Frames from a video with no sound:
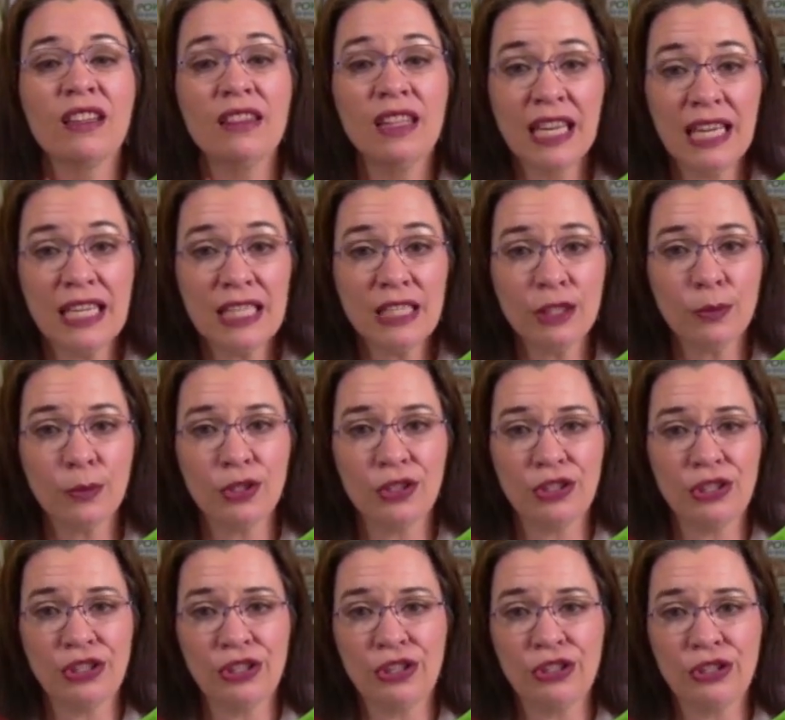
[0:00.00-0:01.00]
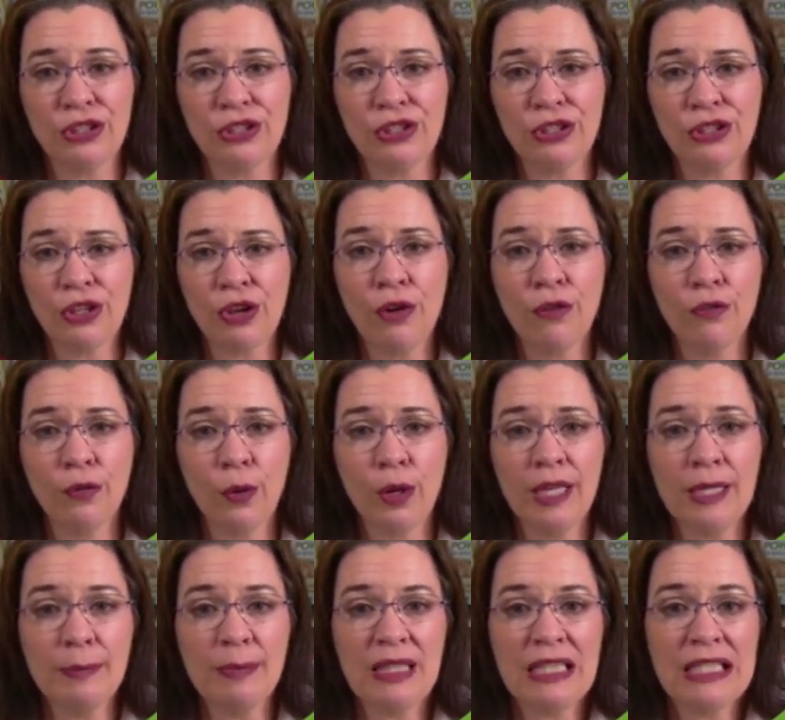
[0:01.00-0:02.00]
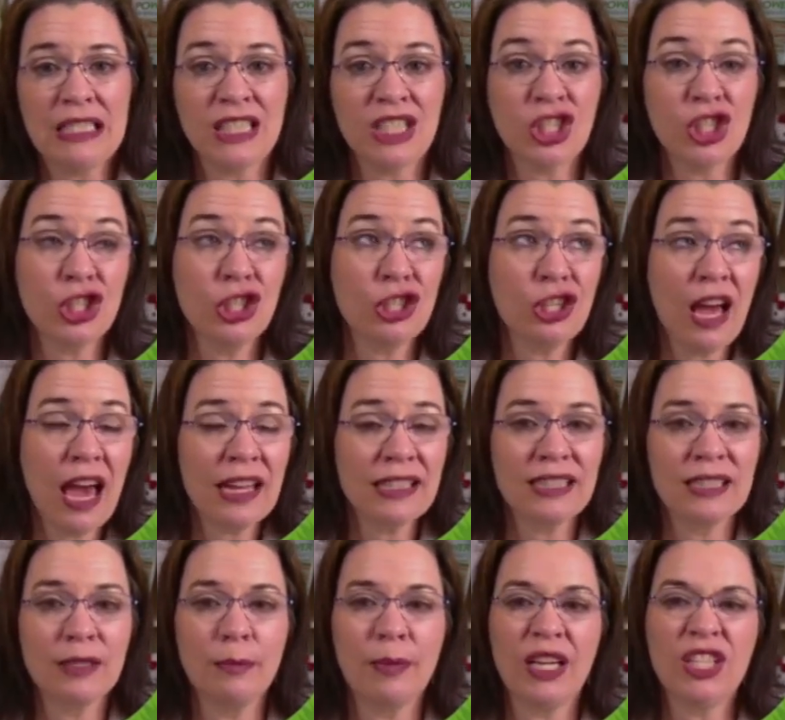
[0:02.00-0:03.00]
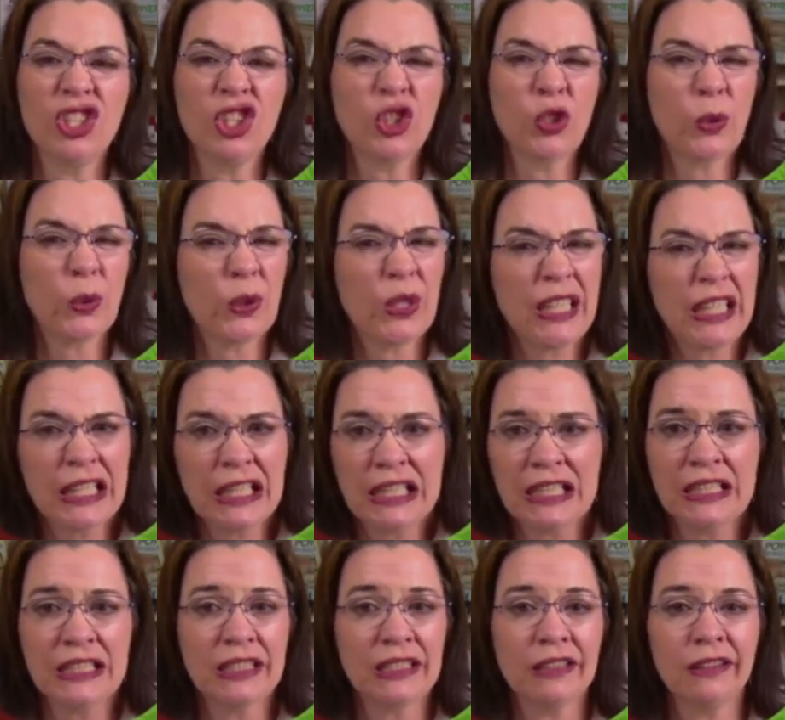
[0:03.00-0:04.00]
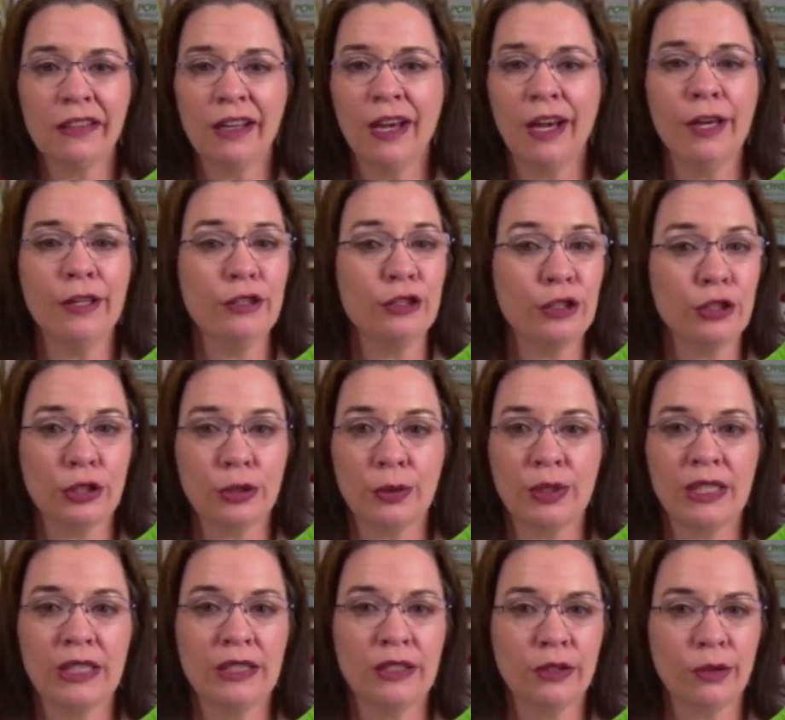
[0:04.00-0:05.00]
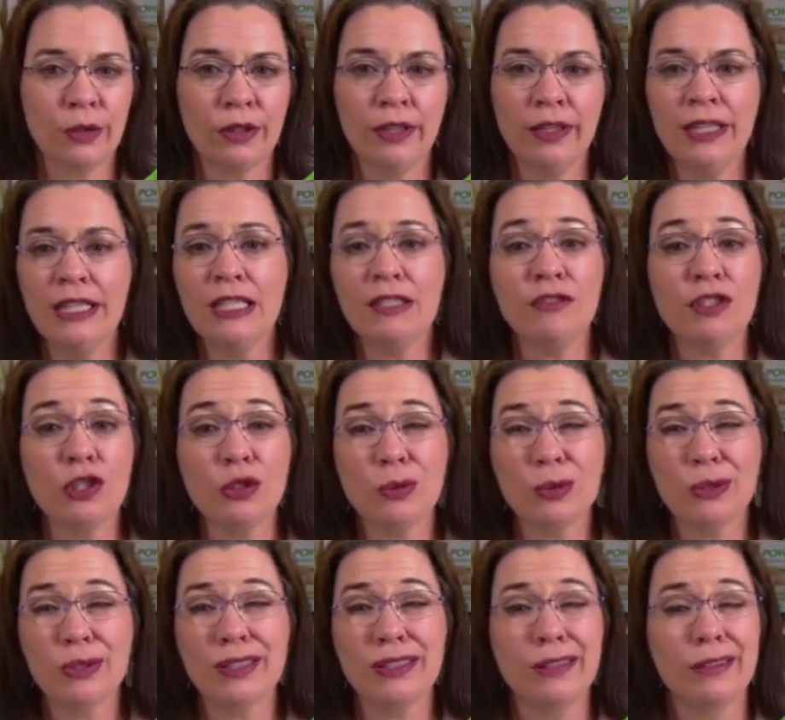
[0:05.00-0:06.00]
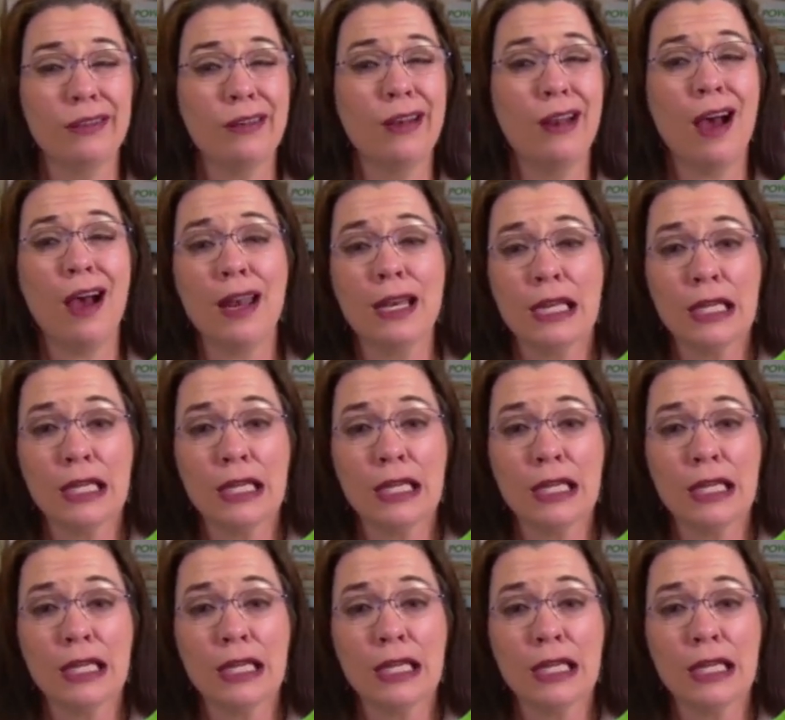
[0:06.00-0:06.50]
These researchers avoid being distracted by tree hints in other trees or individuals they're not